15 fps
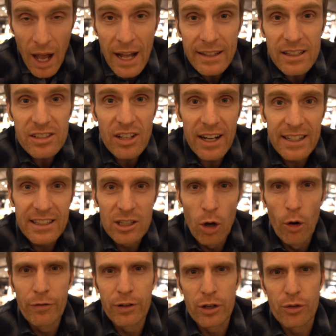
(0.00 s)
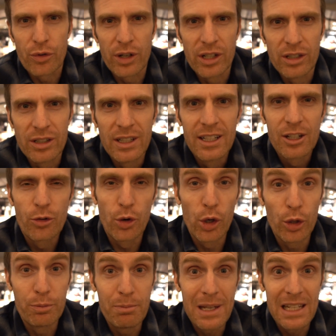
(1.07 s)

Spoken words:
I decided to go for grilled